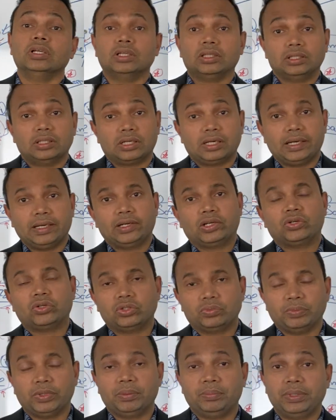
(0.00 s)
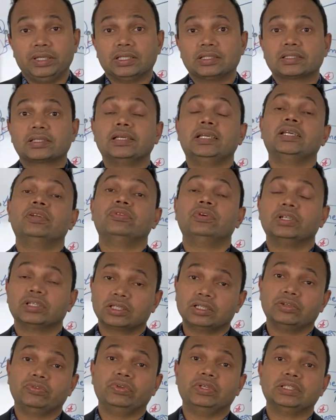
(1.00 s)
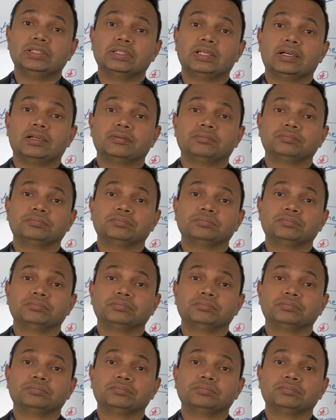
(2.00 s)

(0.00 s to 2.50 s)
The right route may be a skilled worker visa